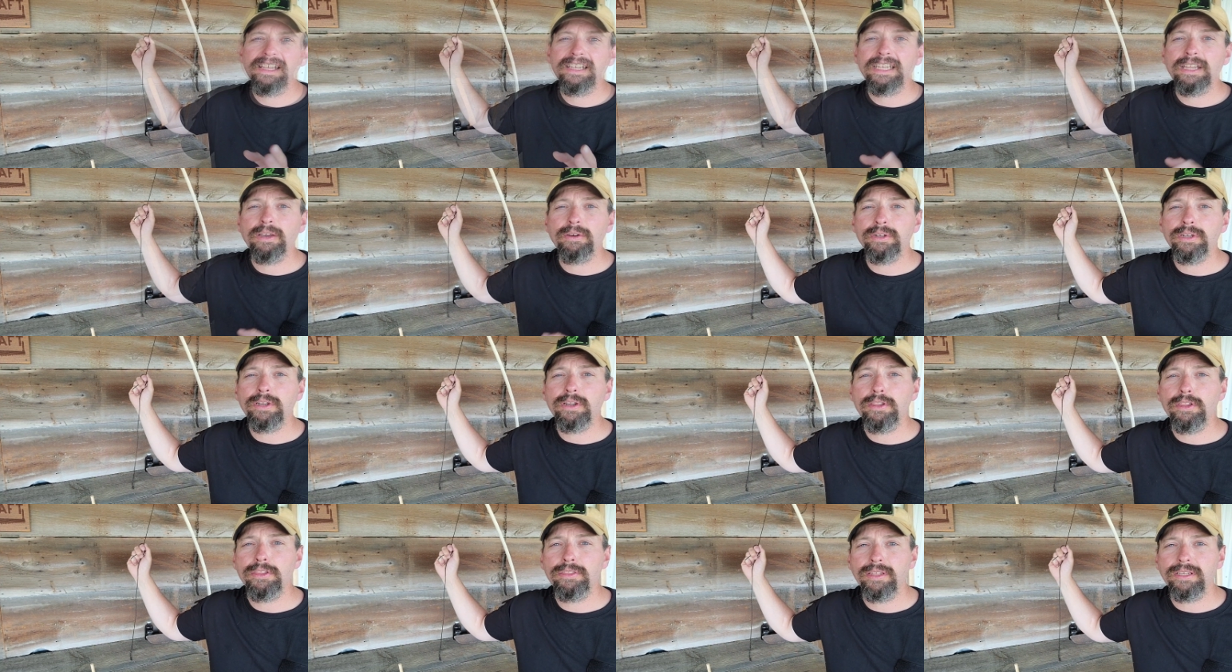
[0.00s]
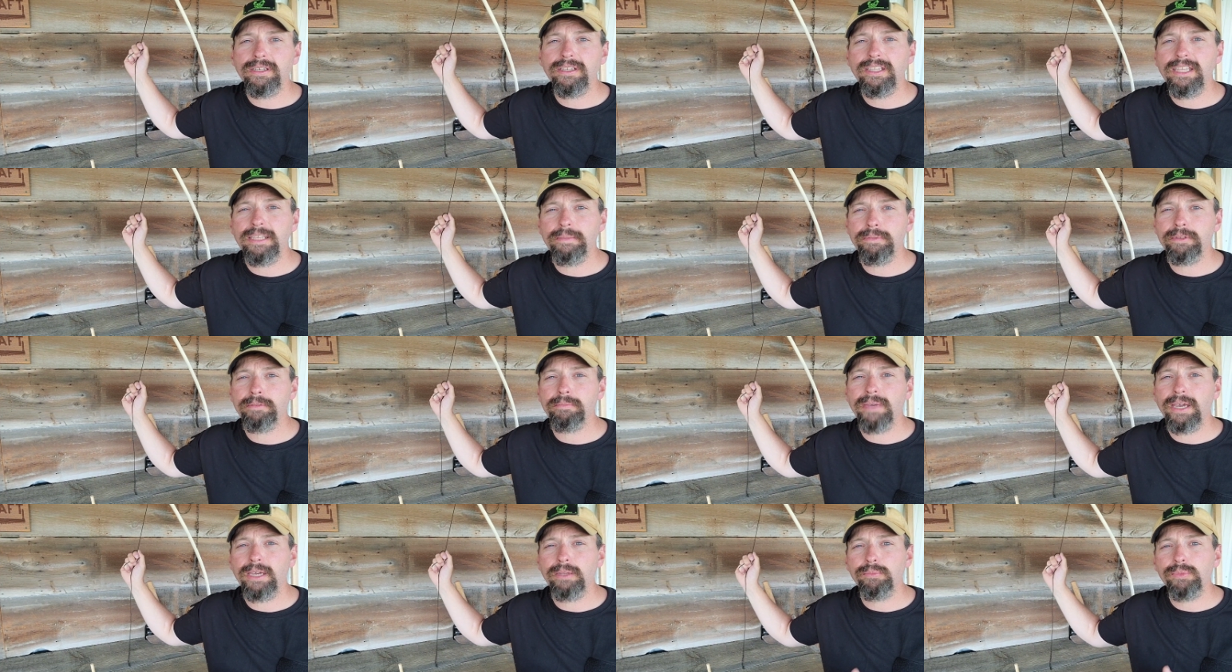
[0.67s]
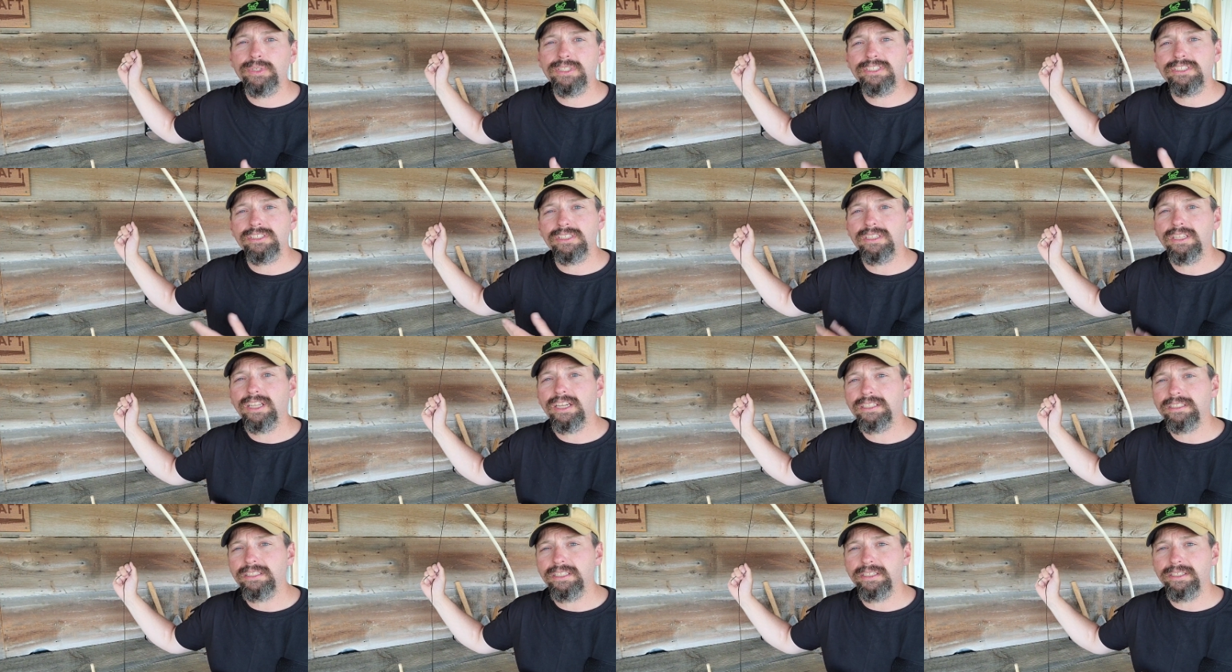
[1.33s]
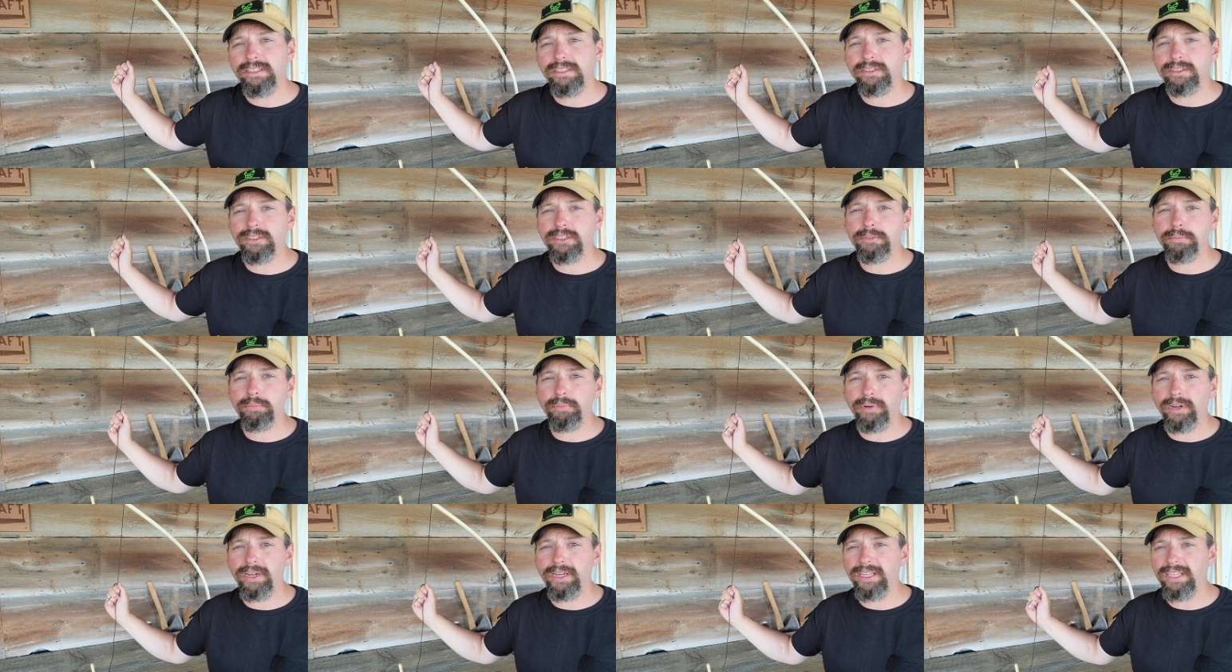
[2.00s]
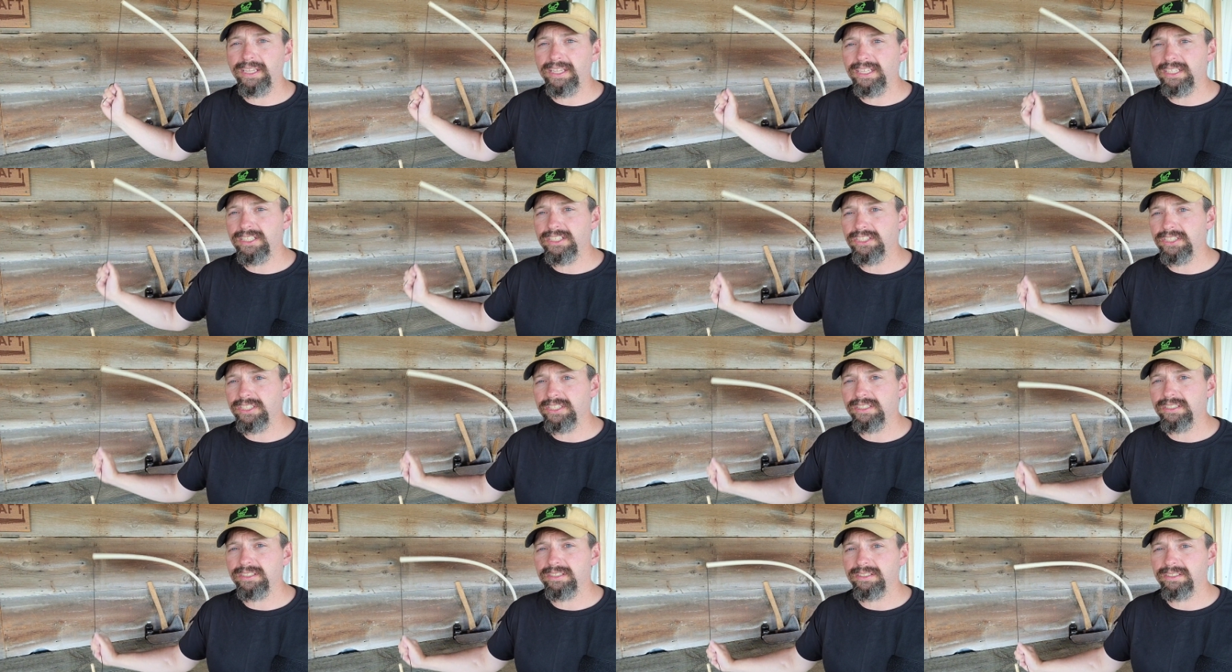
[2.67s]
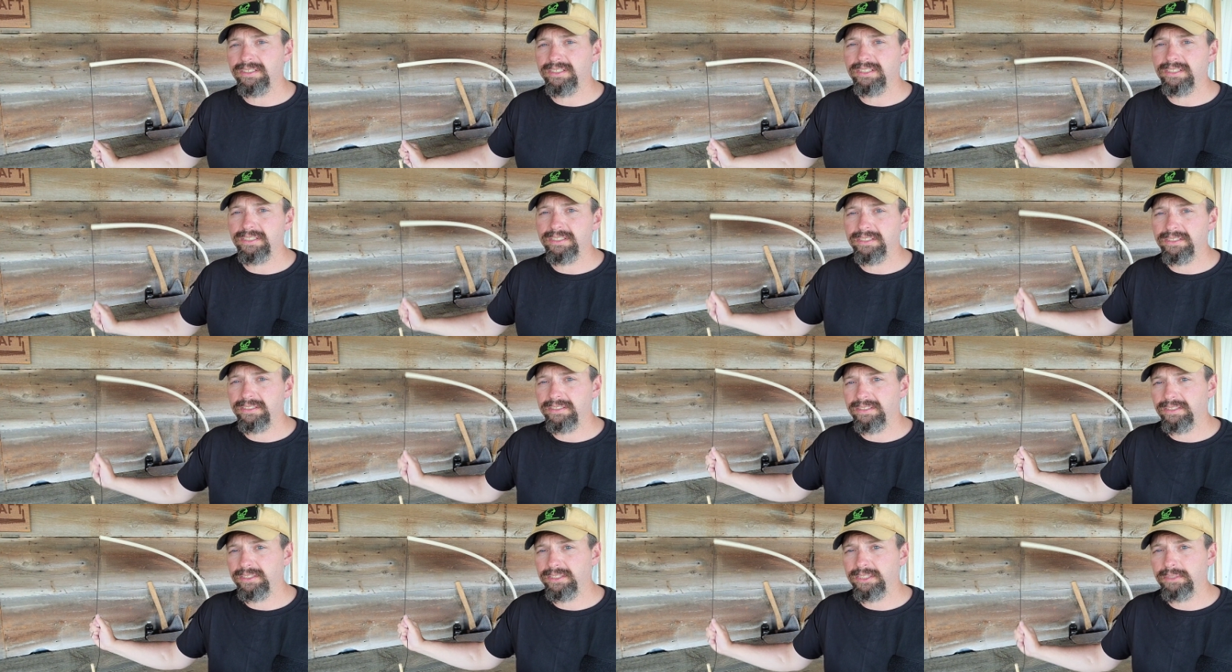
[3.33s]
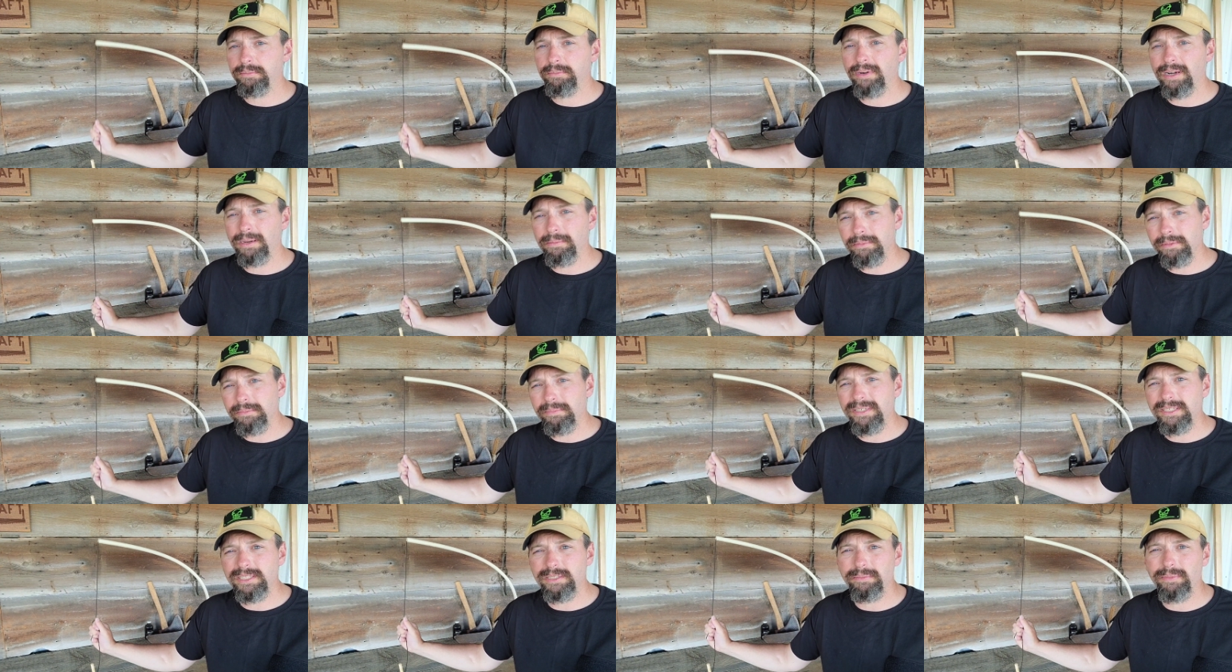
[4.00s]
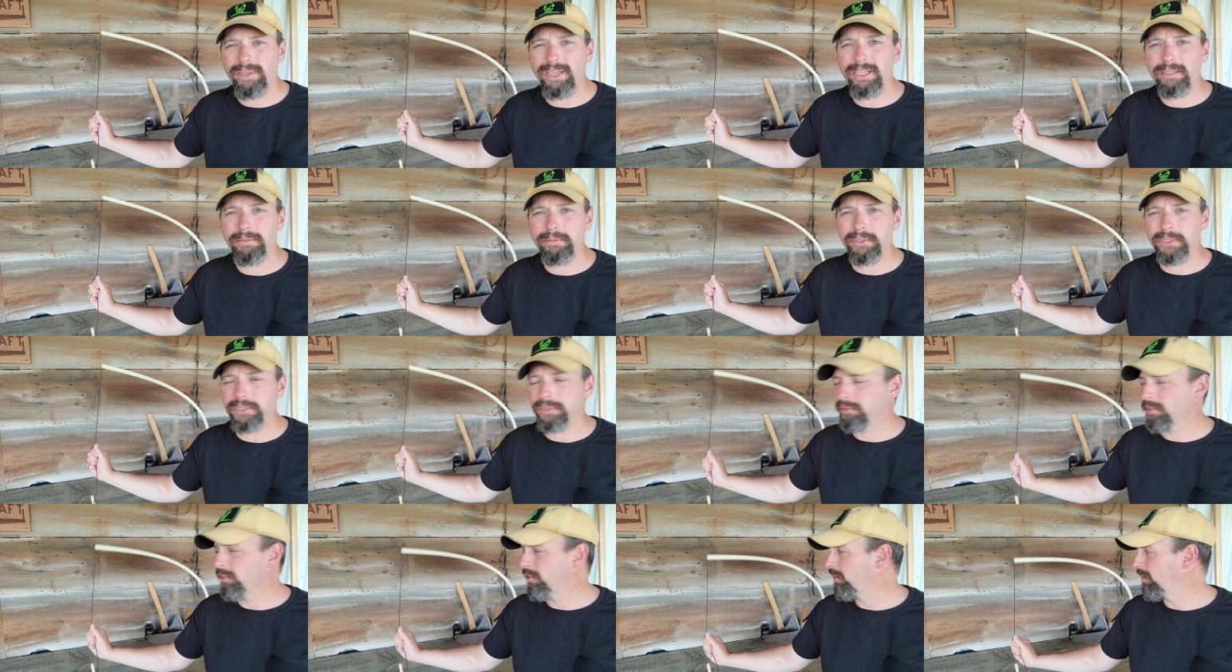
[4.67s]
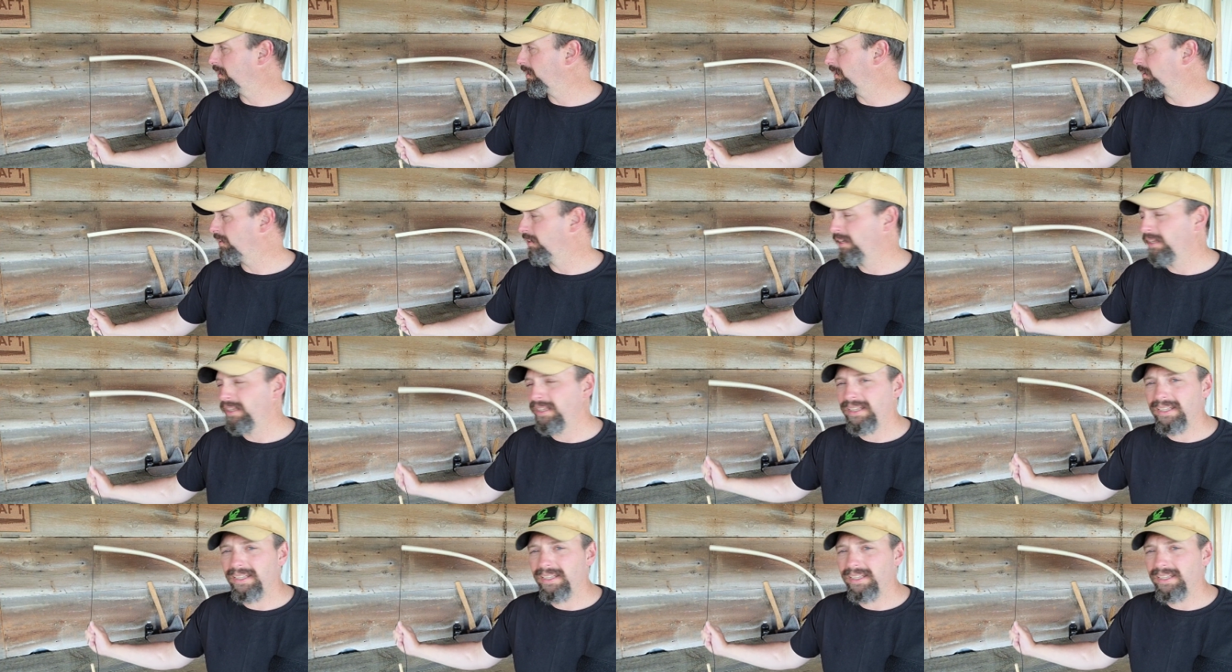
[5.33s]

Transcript: Now another thing to keep in mind when selecting your spring engine is there should probably be some animals around here.